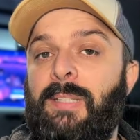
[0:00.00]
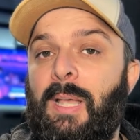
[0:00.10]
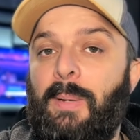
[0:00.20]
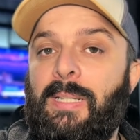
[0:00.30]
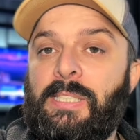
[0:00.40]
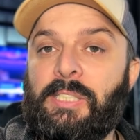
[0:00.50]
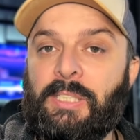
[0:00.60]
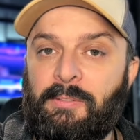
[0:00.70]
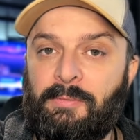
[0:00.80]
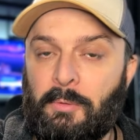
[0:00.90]
Now by the
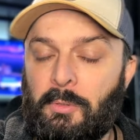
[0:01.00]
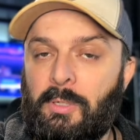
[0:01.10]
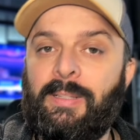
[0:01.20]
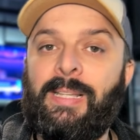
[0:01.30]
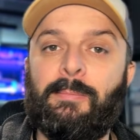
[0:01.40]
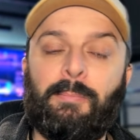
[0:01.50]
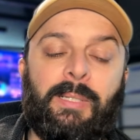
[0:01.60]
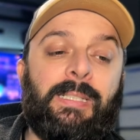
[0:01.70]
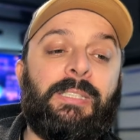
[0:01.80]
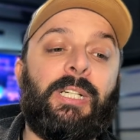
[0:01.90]
C4, they
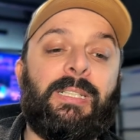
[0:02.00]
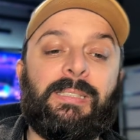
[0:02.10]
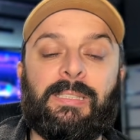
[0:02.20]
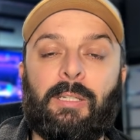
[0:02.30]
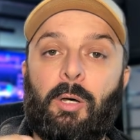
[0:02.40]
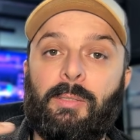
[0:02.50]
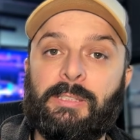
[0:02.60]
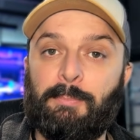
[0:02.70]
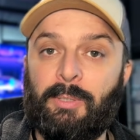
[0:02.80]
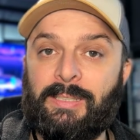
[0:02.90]
completely jettisoned all
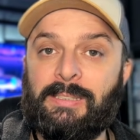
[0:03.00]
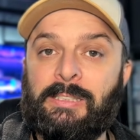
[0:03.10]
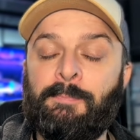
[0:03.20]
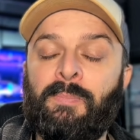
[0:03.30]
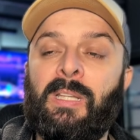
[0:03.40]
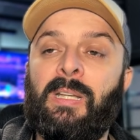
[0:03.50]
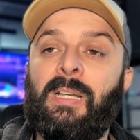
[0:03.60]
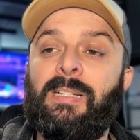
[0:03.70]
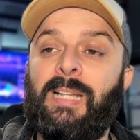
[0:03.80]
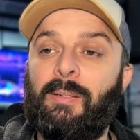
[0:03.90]
springs
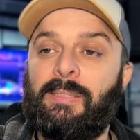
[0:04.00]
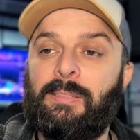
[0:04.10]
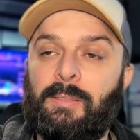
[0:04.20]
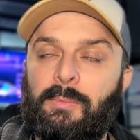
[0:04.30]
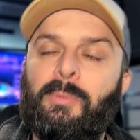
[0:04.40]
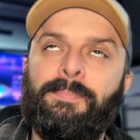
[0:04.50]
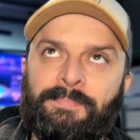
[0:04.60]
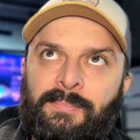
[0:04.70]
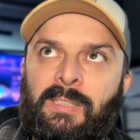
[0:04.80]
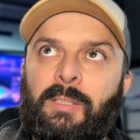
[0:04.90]
now it's all, well,
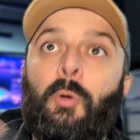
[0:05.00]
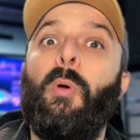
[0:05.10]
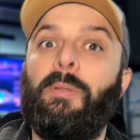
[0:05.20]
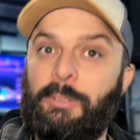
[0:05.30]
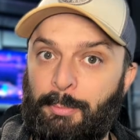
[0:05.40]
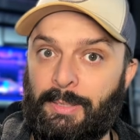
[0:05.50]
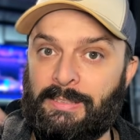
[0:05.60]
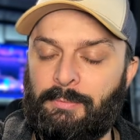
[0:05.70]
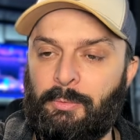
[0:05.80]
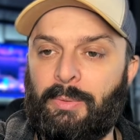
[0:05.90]
coil
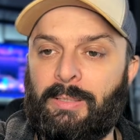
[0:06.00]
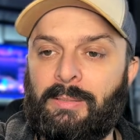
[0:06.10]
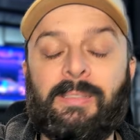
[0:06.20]
springs, if you will.